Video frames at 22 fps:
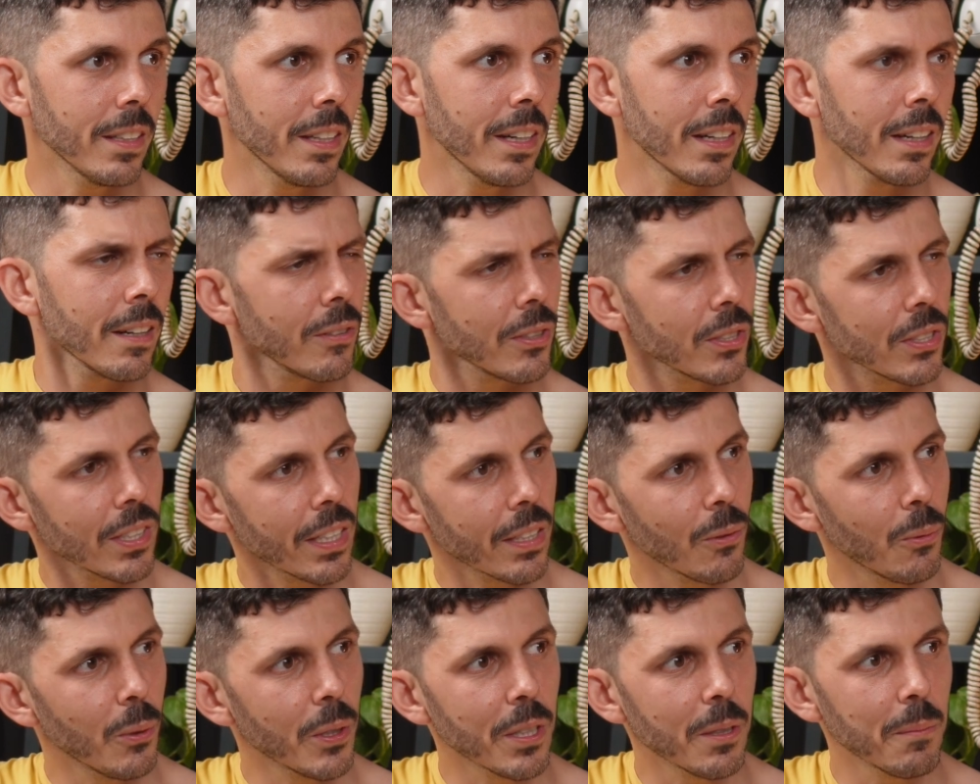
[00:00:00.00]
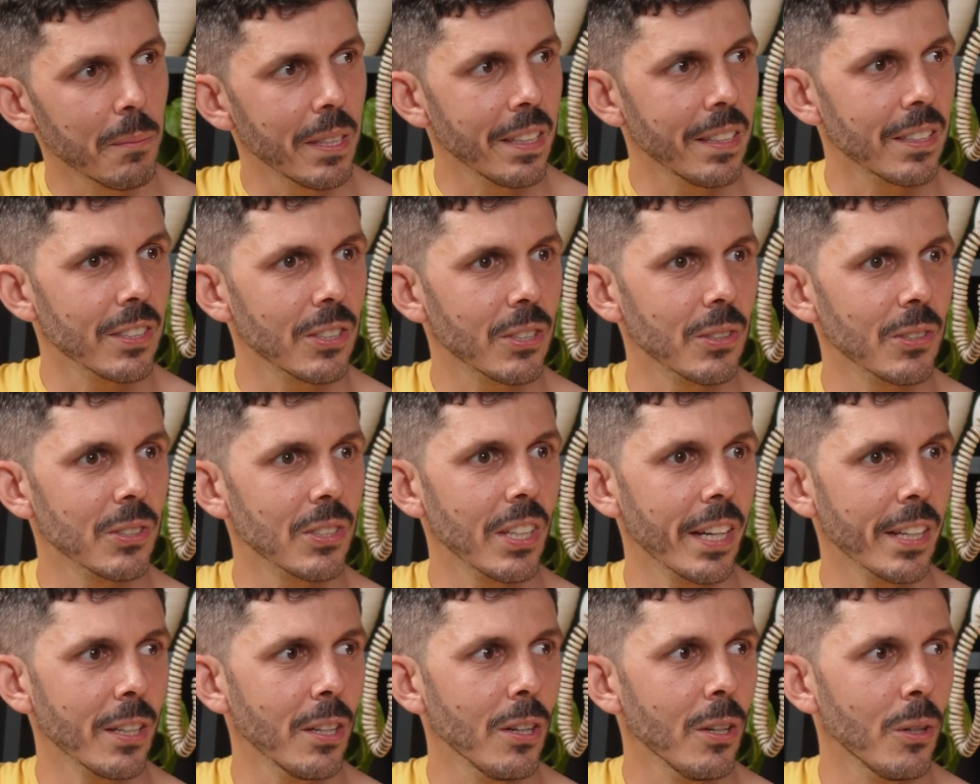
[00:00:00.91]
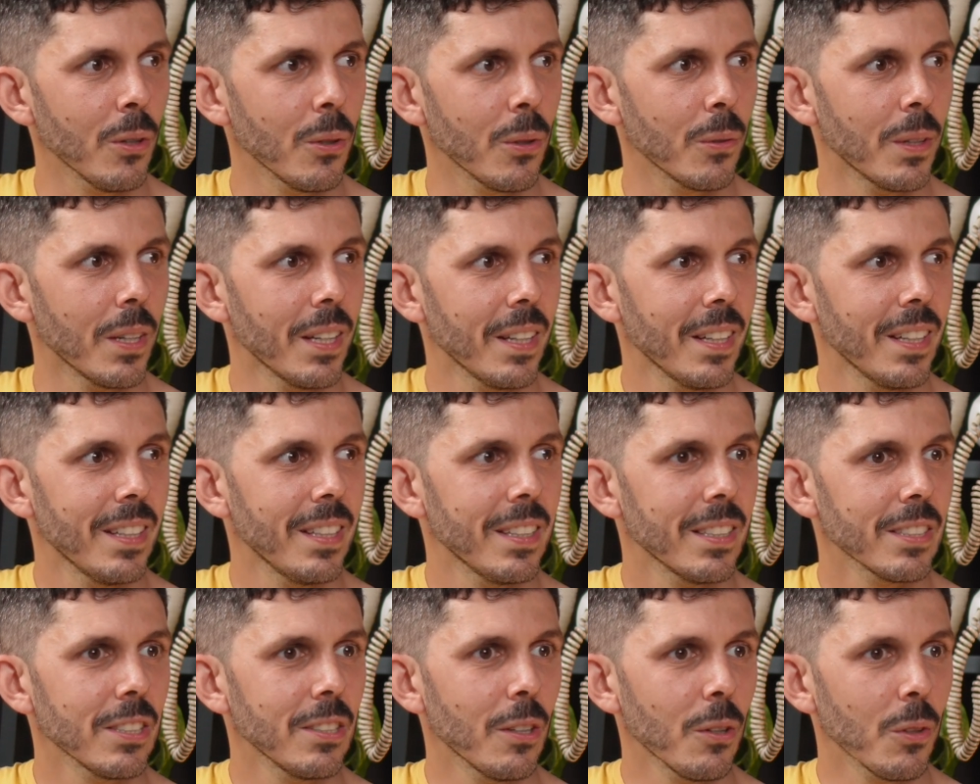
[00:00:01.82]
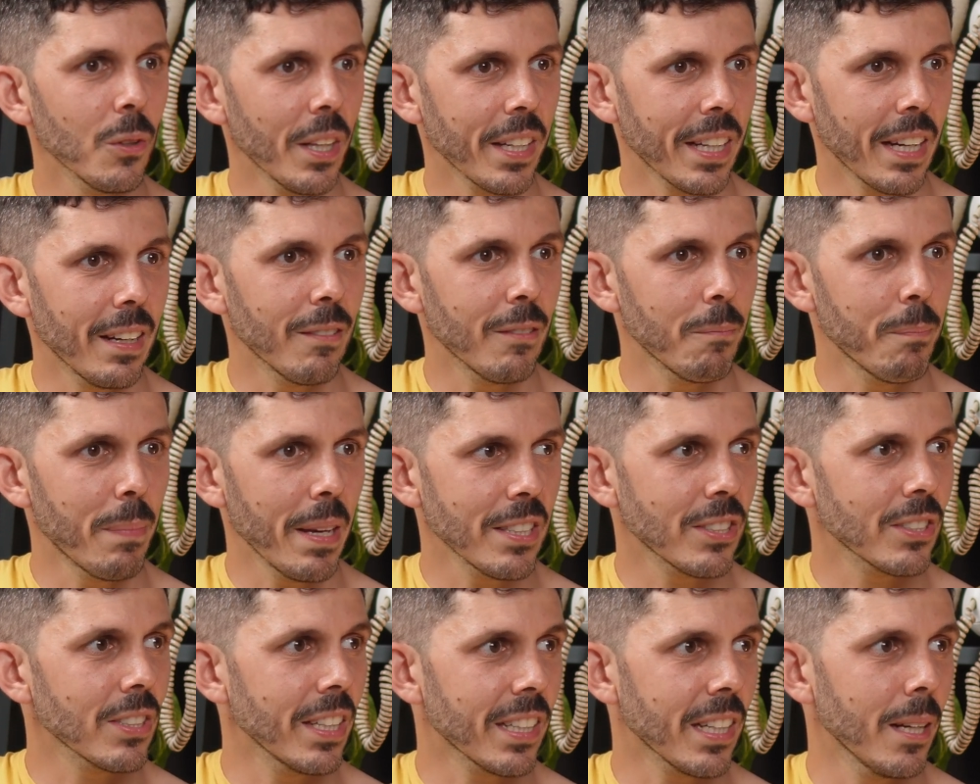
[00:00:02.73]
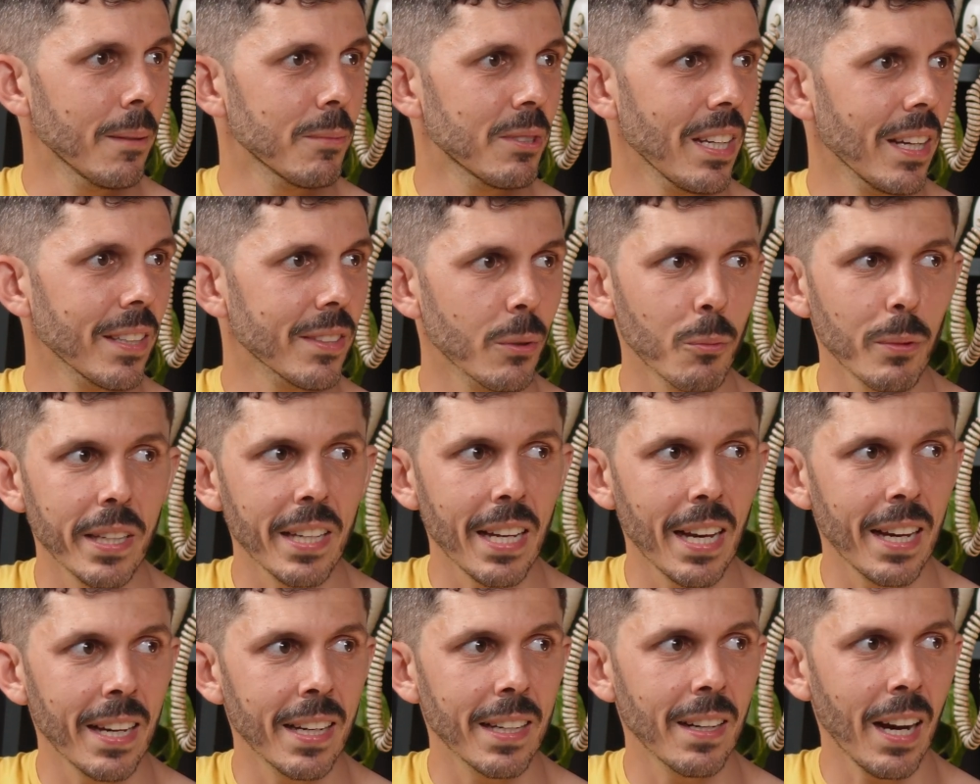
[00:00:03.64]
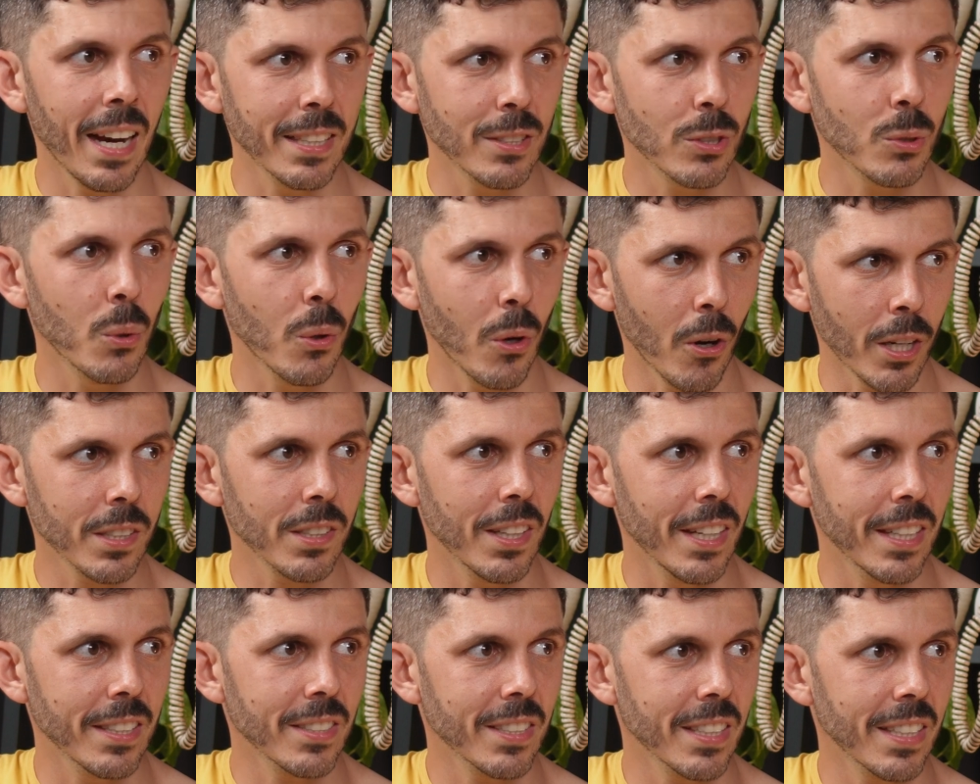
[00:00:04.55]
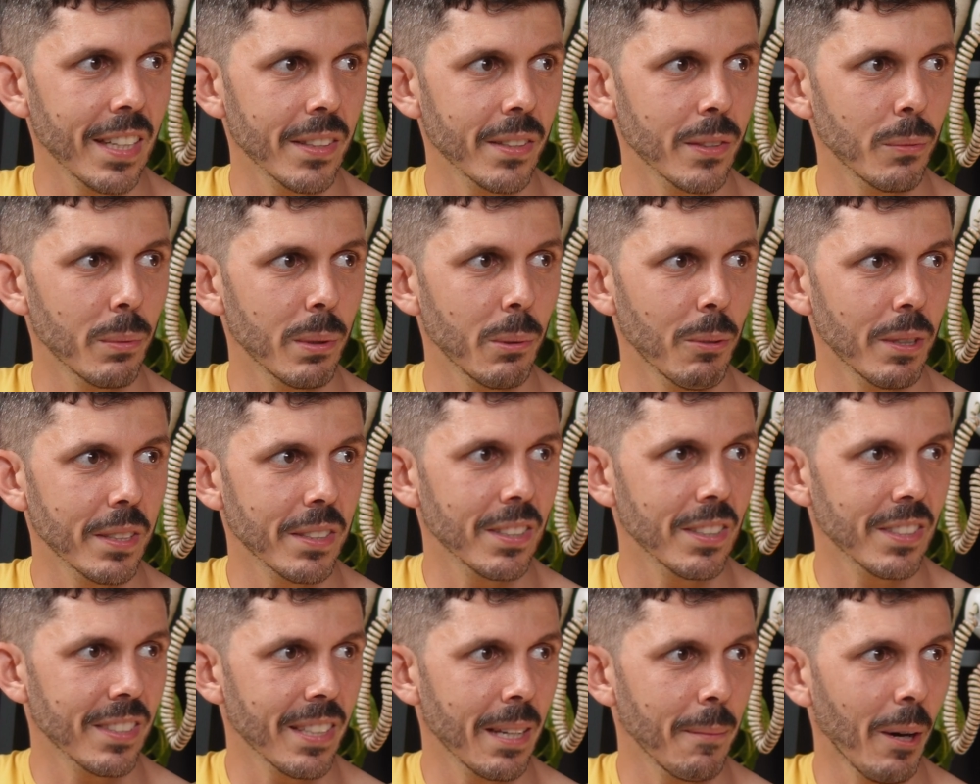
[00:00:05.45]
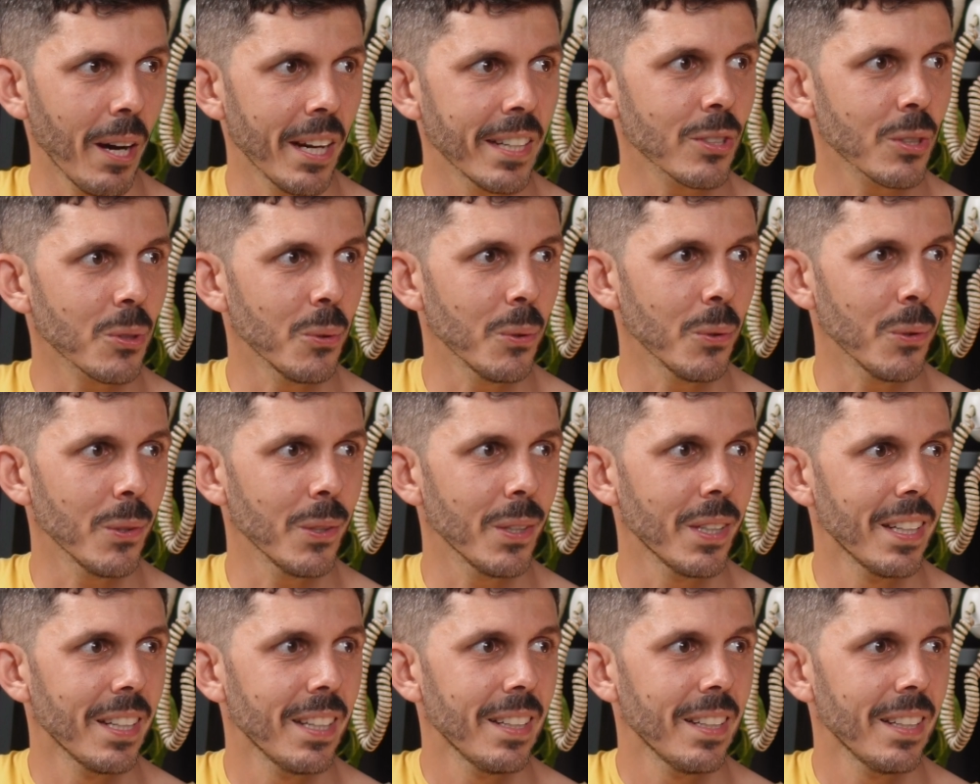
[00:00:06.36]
And I was like, what do you mean? And she was like, oh, like basically it comes out that we had high school art class together. We went to the same high school.